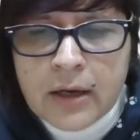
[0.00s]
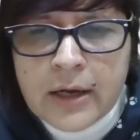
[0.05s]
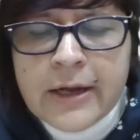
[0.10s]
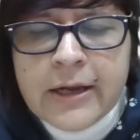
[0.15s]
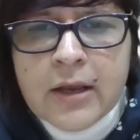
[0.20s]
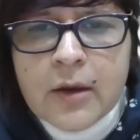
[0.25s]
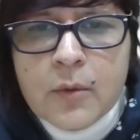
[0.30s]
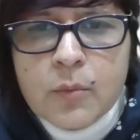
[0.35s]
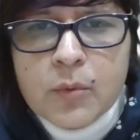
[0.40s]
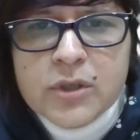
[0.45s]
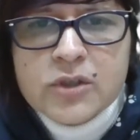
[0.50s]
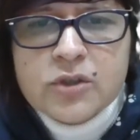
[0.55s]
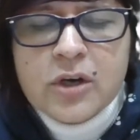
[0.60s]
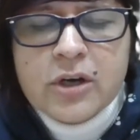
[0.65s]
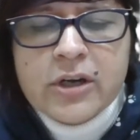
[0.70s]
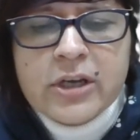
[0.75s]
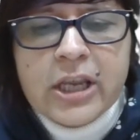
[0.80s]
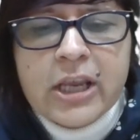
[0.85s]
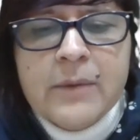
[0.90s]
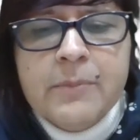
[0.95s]
India was
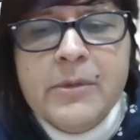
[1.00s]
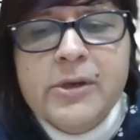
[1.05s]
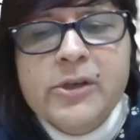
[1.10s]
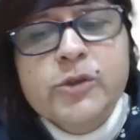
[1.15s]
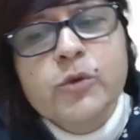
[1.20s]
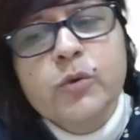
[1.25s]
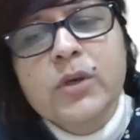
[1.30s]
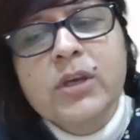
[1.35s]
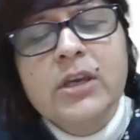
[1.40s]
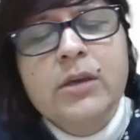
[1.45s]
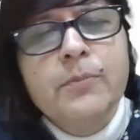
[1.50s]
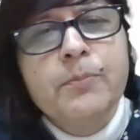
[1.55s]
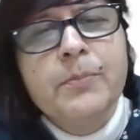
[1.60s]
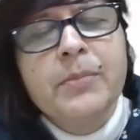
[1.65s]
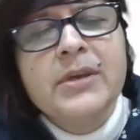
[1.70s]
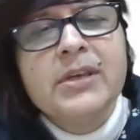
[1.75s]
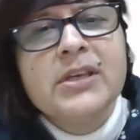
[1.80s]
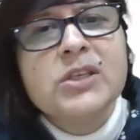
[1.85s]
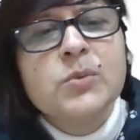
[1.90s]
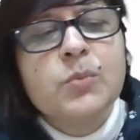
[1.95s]
not able to
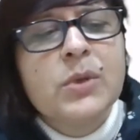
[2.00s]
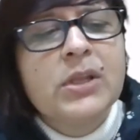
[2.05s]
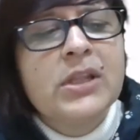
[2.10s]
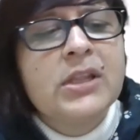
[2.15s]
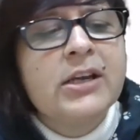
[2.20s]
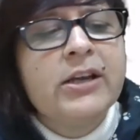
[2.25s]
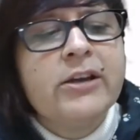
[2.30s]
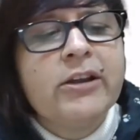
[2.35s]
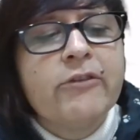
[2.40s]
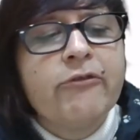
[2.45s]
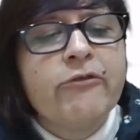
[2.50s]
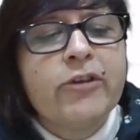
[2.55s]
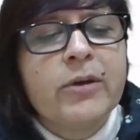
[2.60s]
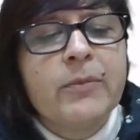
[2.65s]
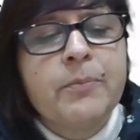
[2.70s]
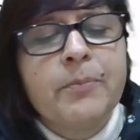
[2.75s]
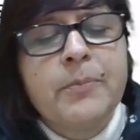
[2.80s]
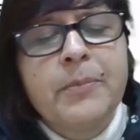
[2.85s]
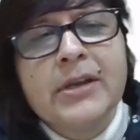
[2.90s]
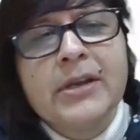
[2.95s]
keep pace with the
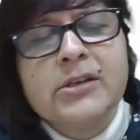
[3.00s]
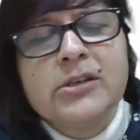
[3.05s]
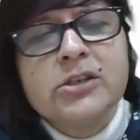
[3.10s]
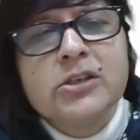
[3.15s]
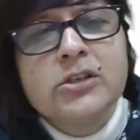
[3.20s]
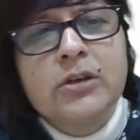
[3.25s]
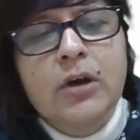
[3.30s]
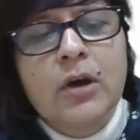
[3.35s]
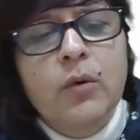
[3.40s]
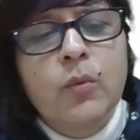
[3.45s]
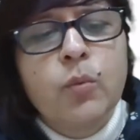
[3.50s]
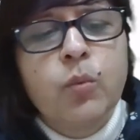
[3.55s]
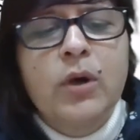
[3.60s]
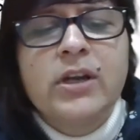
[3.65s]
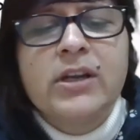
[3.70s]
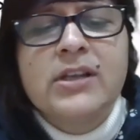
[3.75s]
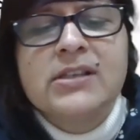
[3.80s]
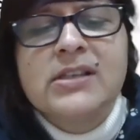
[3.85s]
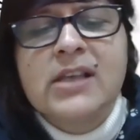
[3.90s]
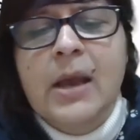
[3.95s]
development of
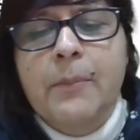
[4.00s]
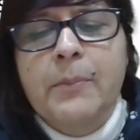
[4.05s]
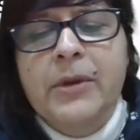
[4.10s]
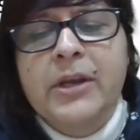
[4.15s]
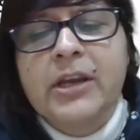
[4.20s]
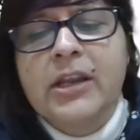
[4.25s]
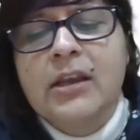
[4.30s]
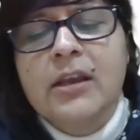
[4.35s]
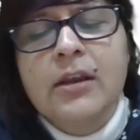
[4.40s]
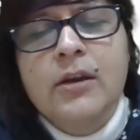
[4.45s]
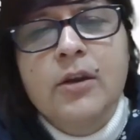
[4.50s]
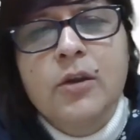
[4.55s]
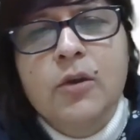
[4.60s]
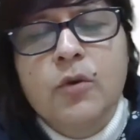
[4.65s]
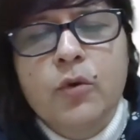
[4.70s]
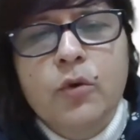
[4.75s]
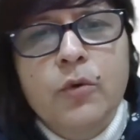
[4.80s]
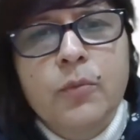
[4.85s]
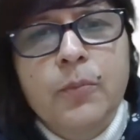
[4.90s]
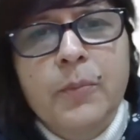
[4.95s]
what is happening in
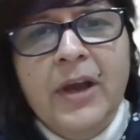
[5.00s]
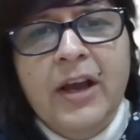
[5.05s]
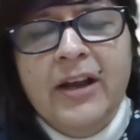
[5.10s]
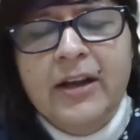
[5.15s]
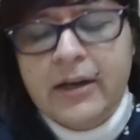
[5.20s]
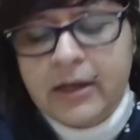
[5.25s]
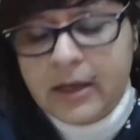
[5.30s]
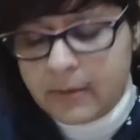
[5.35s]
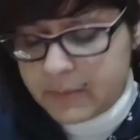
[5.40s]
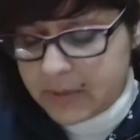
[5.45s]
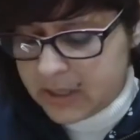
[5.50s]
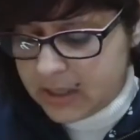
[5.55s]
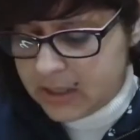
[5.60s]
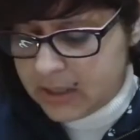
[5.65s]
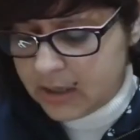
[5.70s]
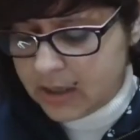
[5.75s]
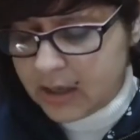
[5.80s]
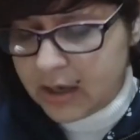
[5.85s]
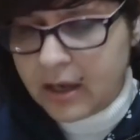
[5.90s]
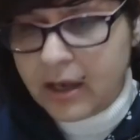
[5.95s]
Europe and
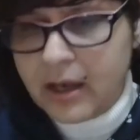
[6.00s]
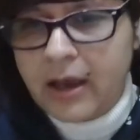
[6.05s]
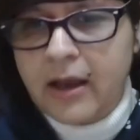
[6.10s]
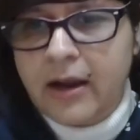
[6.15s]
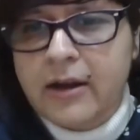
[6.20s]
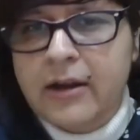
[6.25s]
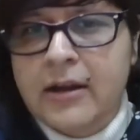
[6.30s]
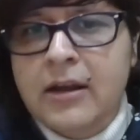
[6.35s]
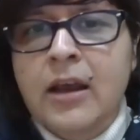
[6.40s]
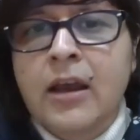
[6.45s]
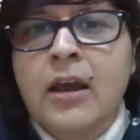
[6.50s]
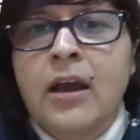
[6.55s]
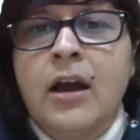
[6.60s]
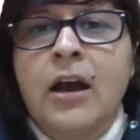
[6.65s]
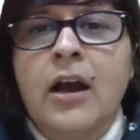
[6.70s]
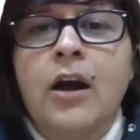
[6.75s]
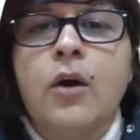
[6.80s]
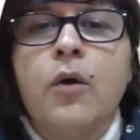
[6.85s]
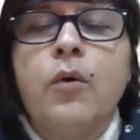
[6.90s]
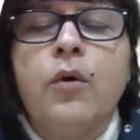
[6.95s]
America, and
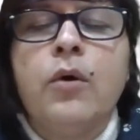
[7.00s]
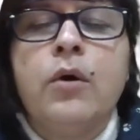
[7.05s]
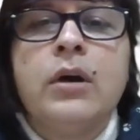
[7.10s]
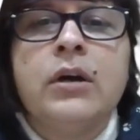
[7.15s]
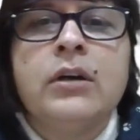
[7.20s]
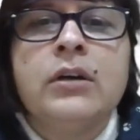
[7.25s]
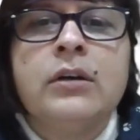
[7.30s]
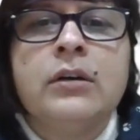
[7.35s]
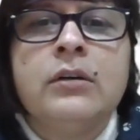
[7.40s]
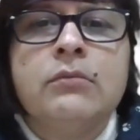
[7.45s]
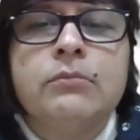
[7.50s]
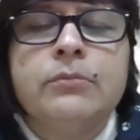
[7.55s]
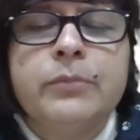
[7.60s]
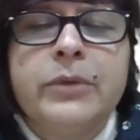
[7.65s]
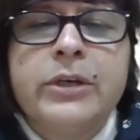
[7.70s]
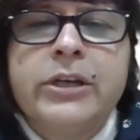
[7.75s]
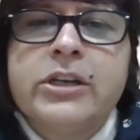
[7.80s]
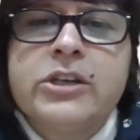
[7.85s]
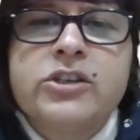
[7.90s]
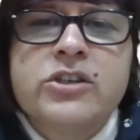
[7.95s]
how
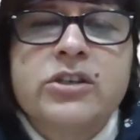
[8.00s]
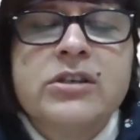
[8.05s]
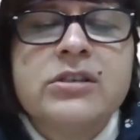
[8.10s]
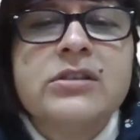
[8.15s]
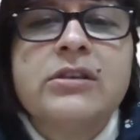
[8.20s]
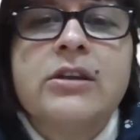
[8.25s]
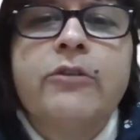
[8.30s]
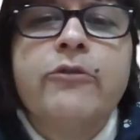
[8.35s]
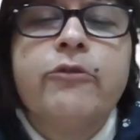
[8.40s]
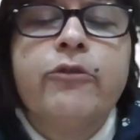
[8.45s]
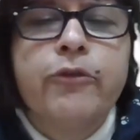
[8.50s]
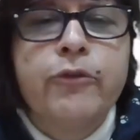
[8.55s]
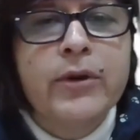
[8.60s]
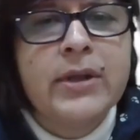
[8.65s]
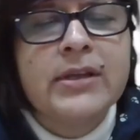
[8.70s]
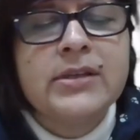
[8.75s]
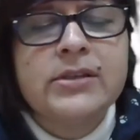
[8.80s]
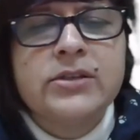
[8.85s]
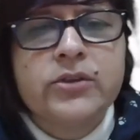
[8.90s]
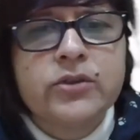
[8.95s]
Britishers
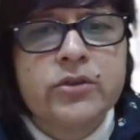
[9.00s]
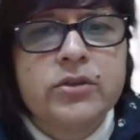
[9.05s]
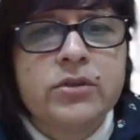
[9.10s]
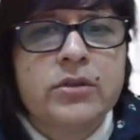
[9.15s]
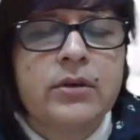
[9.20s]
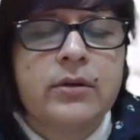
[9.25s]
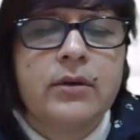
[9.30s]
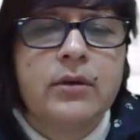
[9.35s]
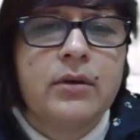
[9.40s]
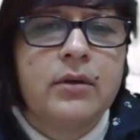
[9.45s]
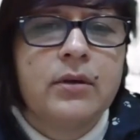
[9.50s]
influenced